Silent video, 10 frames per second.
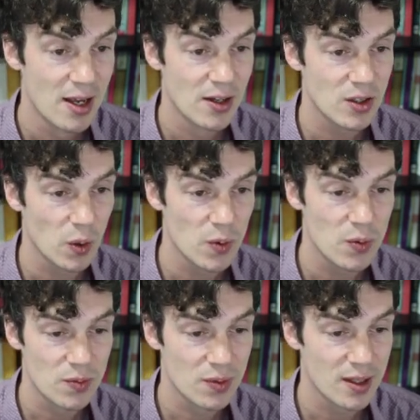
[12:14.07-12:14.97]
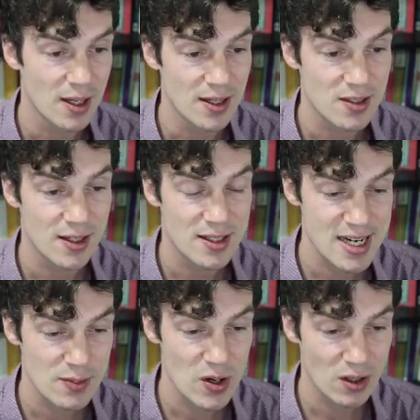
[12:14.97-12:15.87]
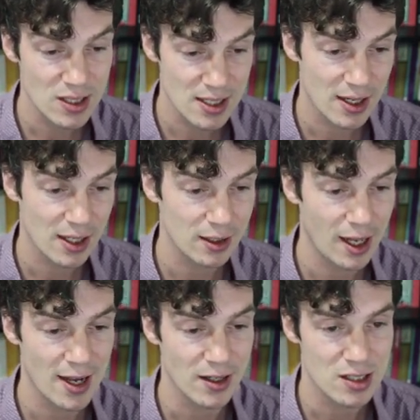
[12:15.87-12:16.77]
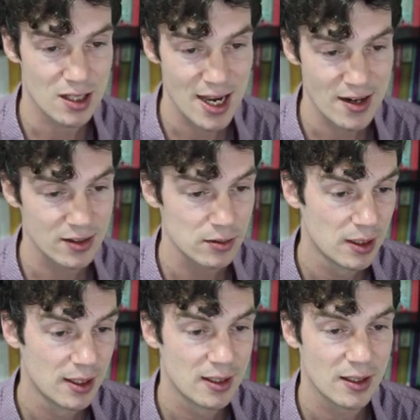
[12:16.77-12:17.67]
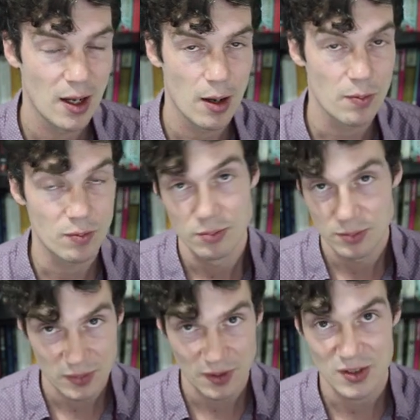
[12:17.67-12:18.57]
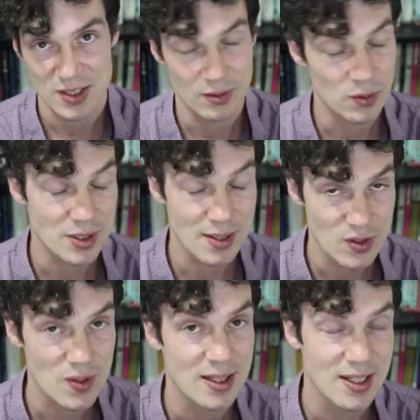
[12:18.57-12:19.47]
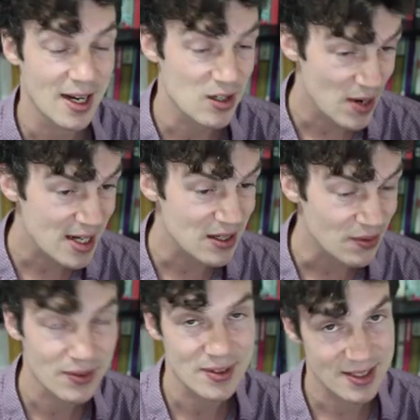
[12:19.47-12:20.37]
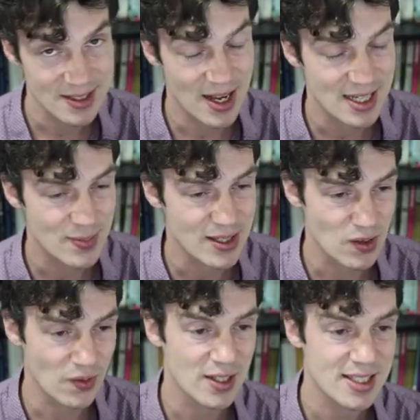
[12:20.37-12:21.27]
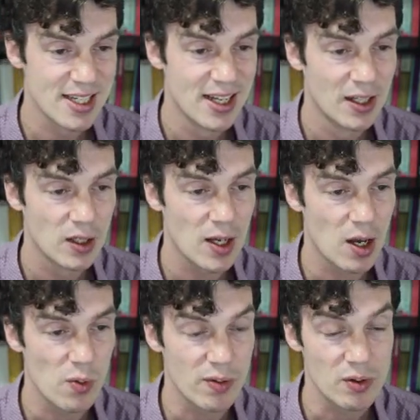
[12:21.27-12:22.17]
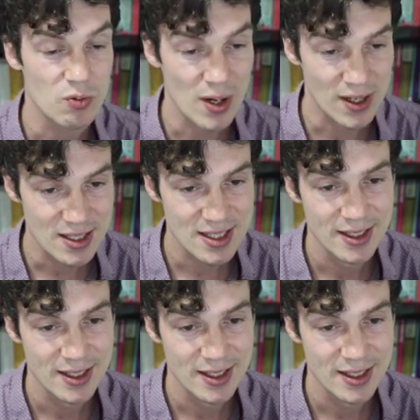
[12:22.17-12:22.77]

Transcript: So there's a text box and a slider. Obviously we'll demonstrate the interactive aspects of this when we run it.